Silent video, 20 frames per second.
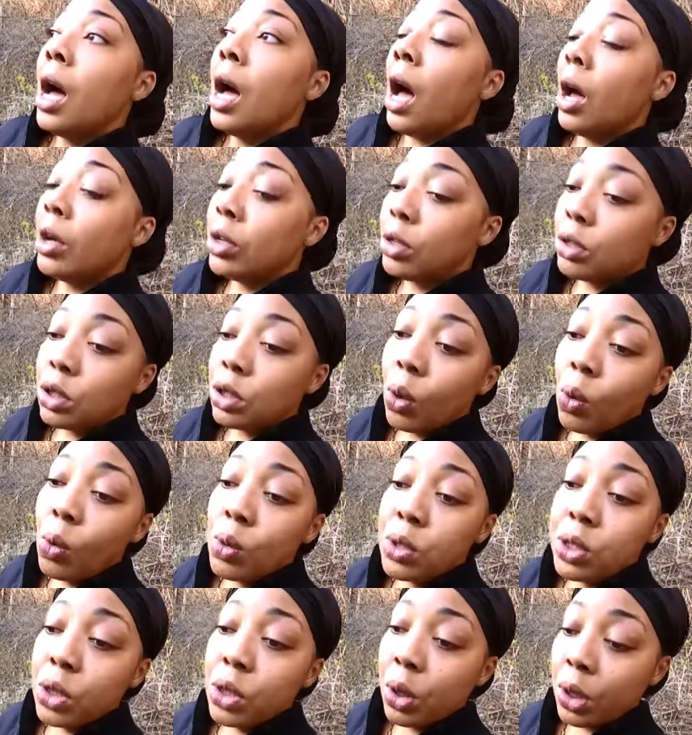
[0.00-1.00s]
how your
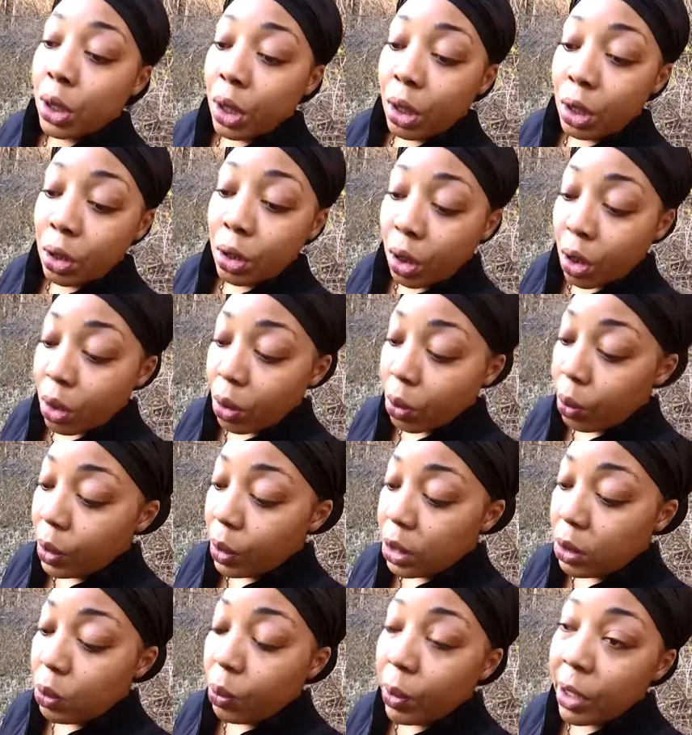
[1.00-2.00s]
toes are going to look
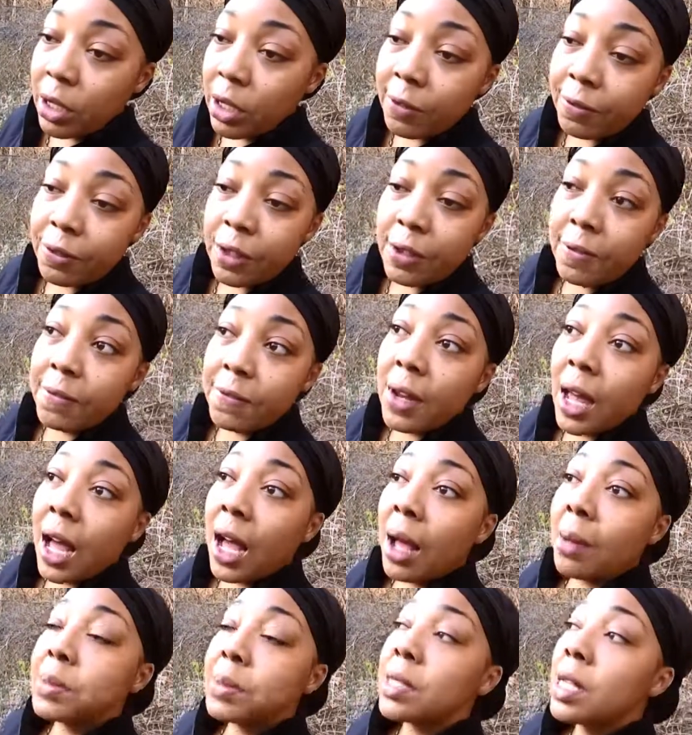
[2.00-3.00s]
when you wear your
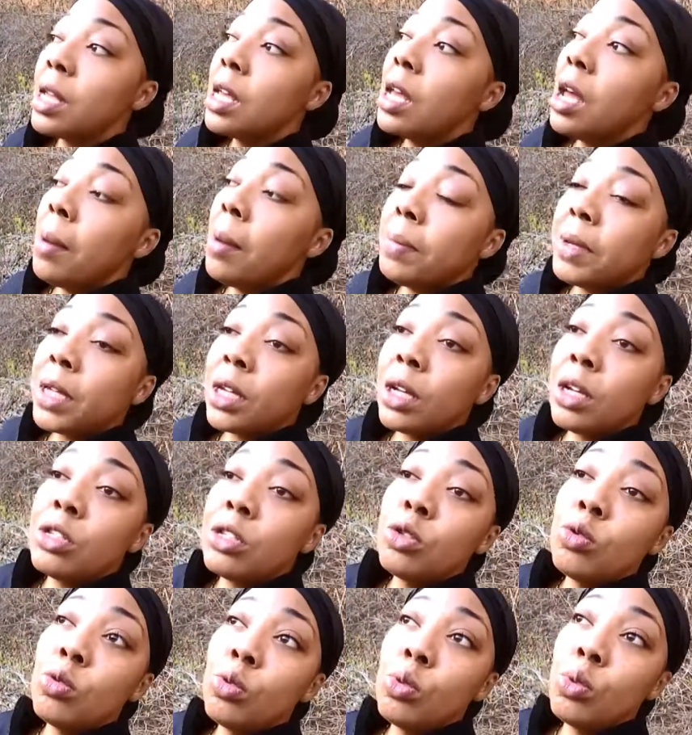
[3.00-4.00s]
flip-flops,
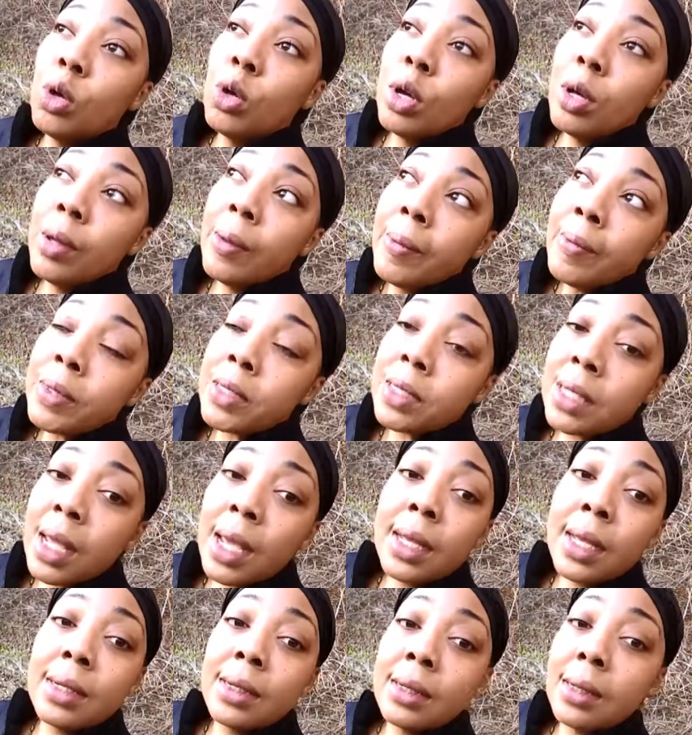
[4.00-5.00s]
because you
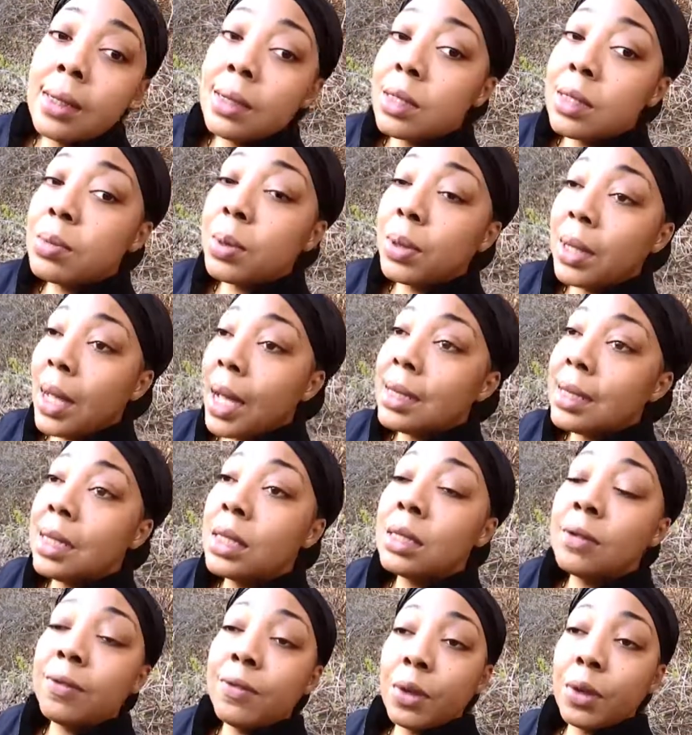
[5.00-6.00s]
said, this is what I
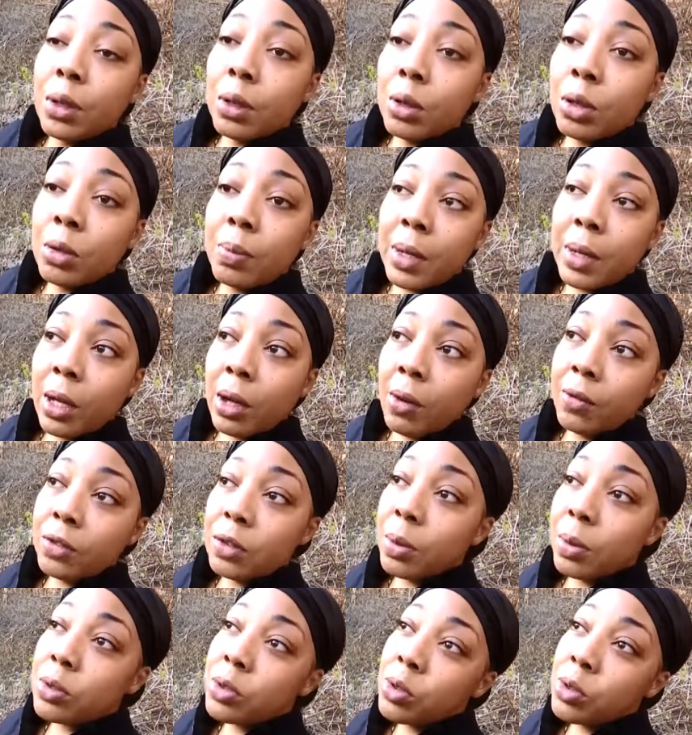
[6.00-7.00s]
need to feel a little bit
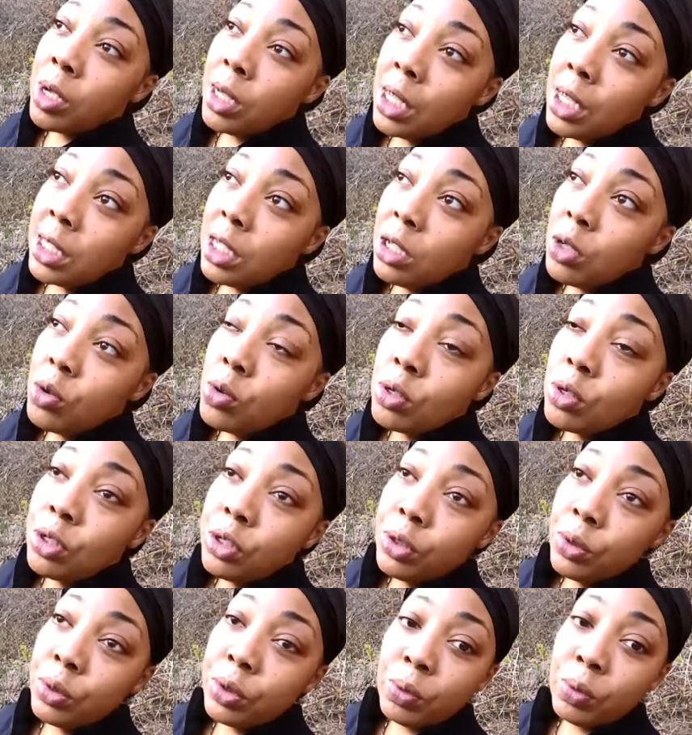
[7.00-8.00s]
comfortable. anything you can
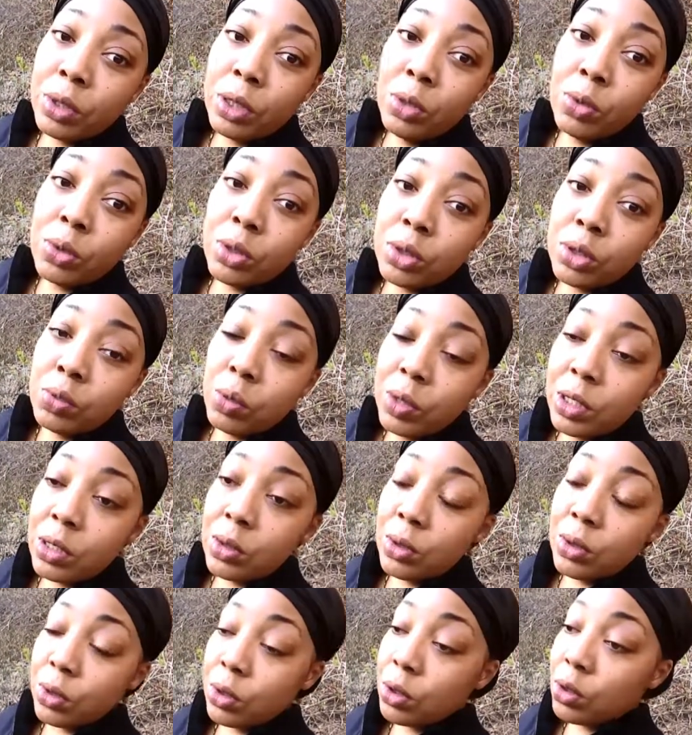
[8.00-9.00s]
do to
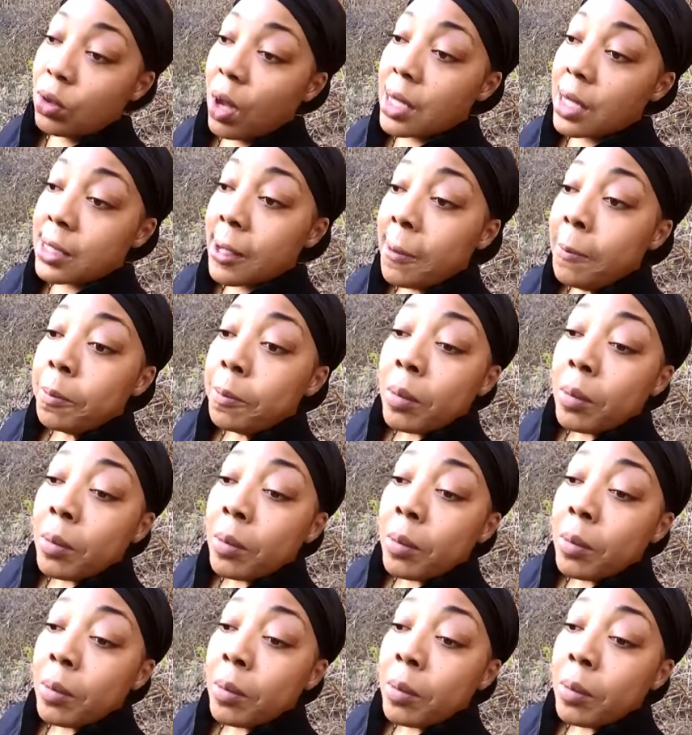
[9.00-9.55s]
reduce your stress.